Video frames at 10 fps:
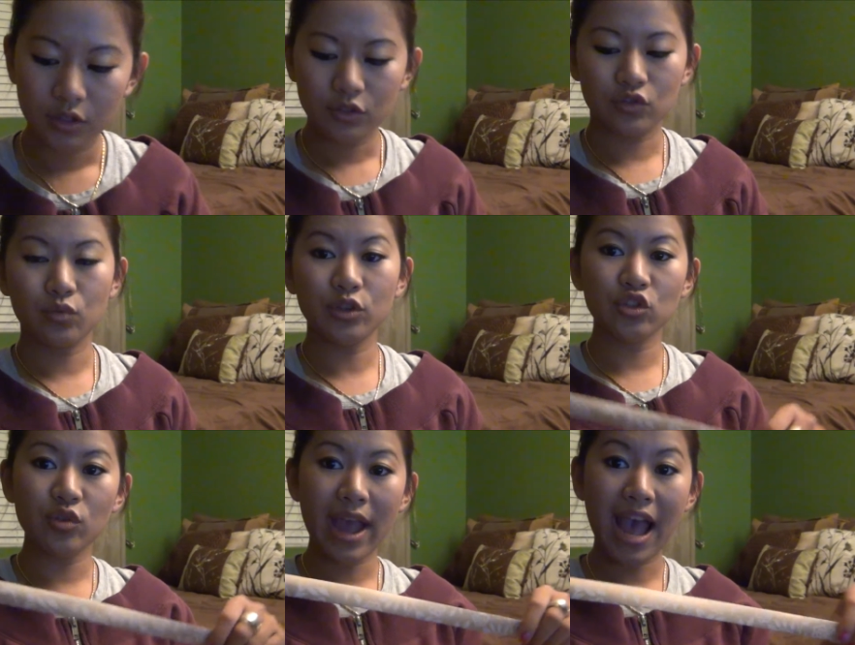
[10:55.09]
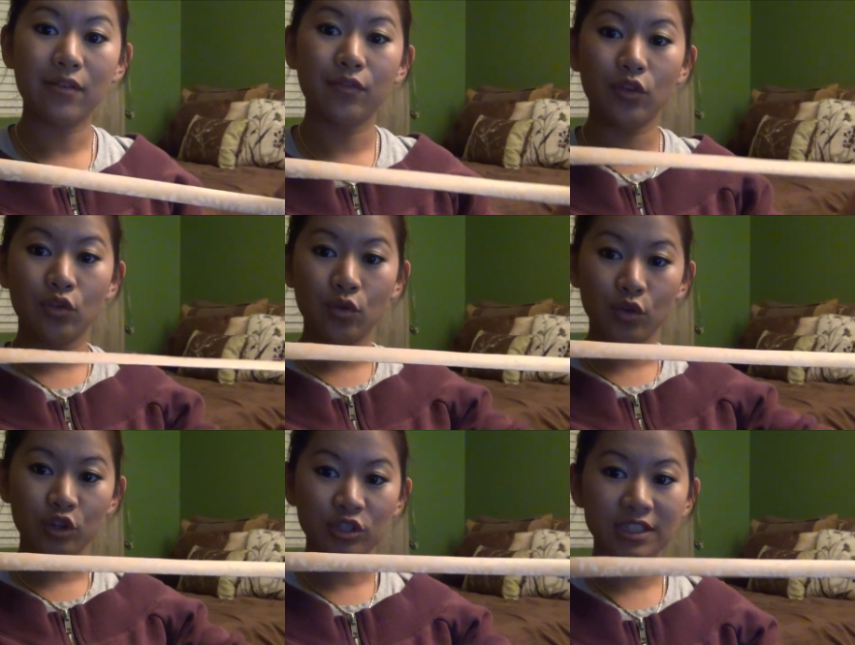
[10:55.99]
So once you have
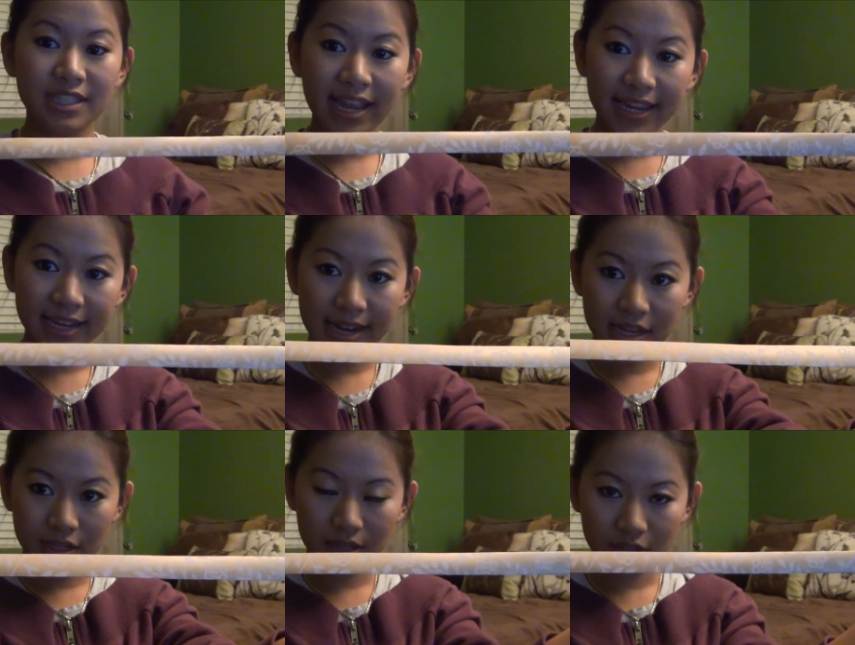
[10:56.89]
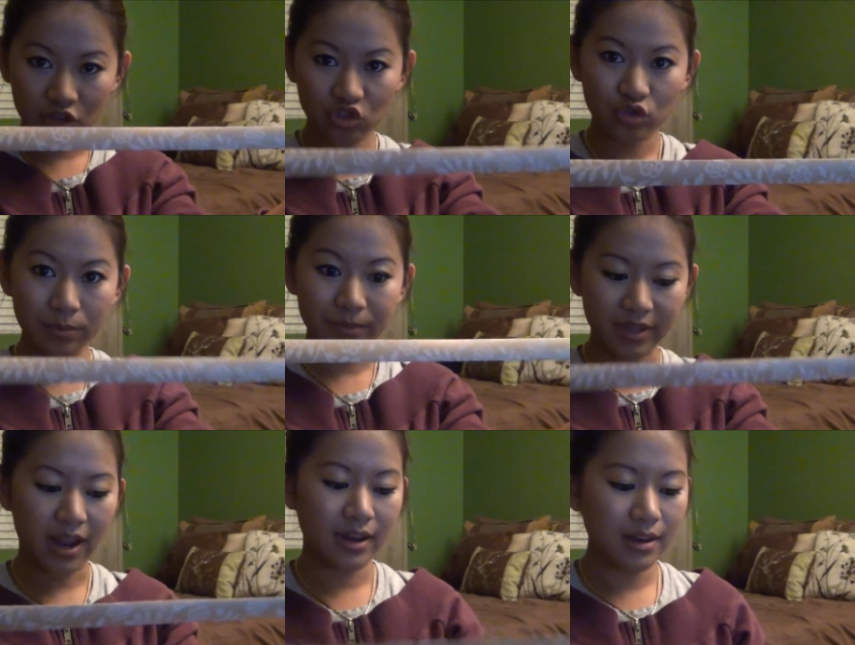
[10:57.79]
your second strip
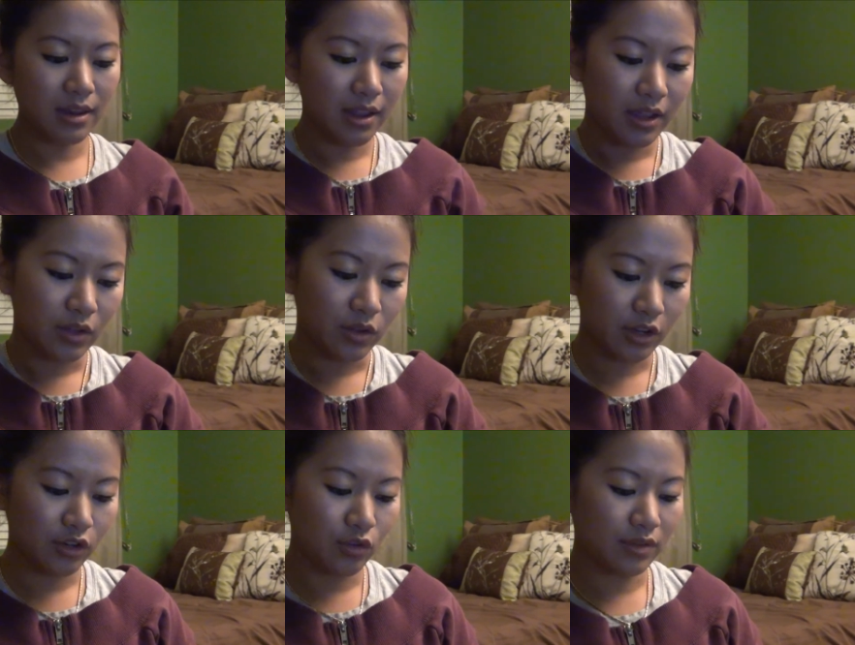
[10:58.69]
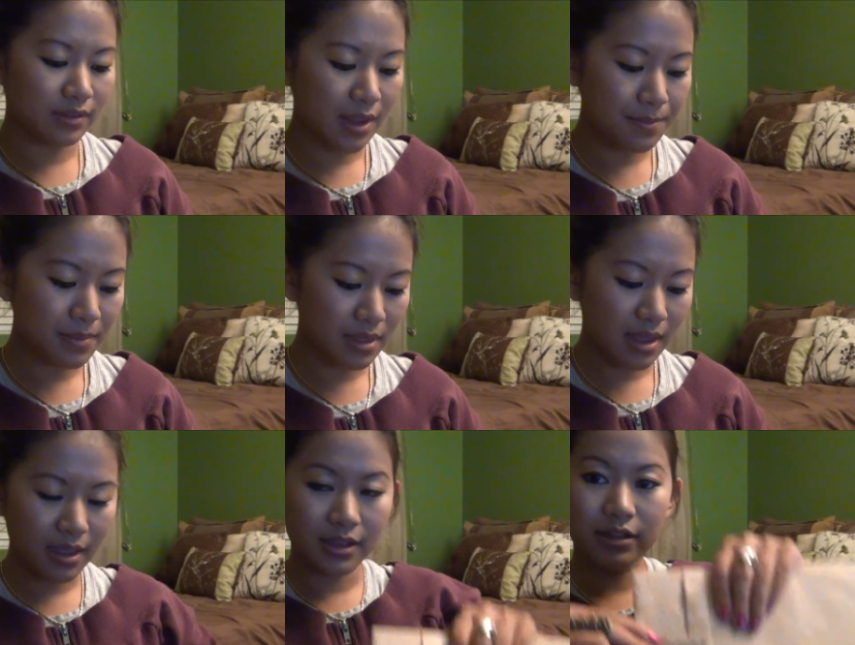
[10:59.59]
done, you're going to do the same
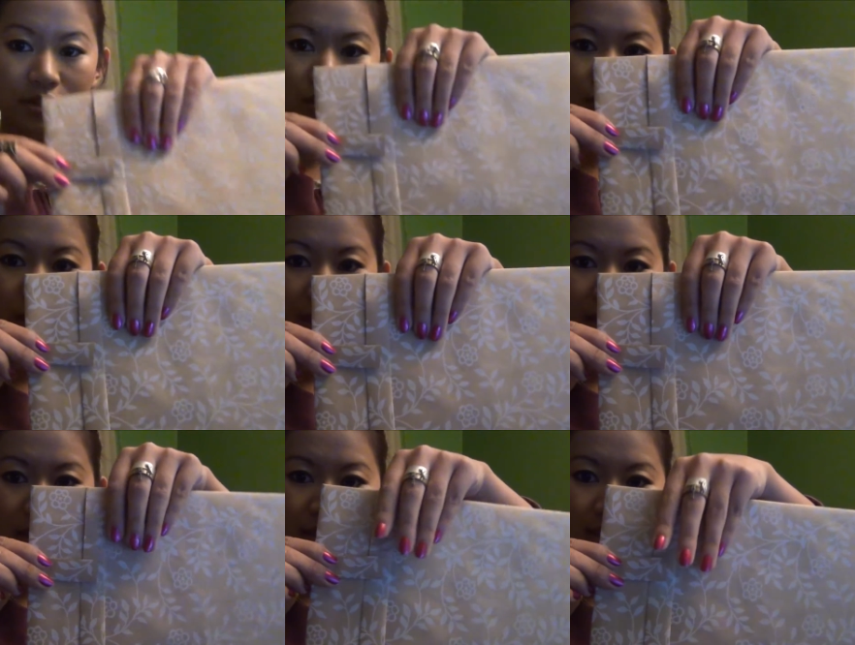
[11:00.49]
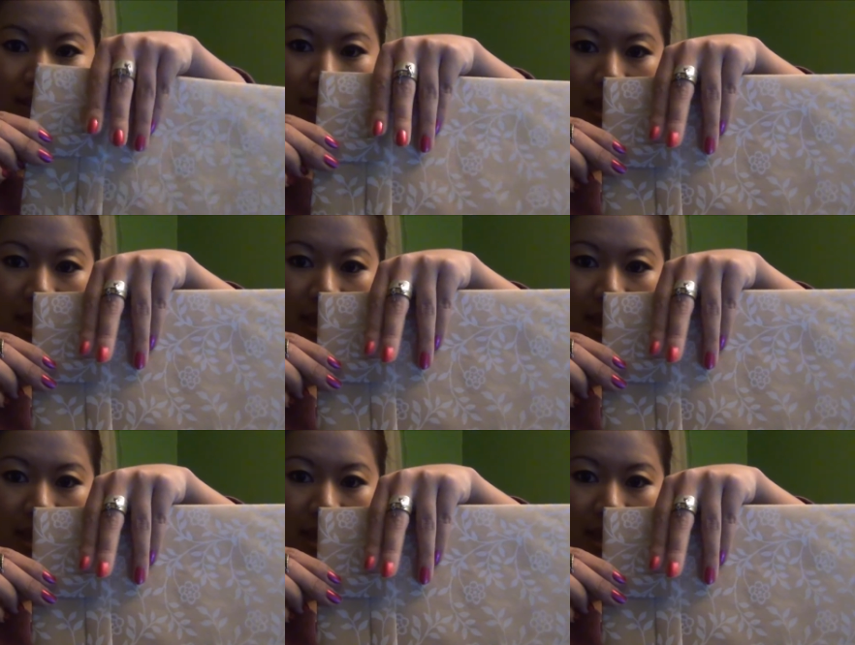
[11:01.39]
thing to this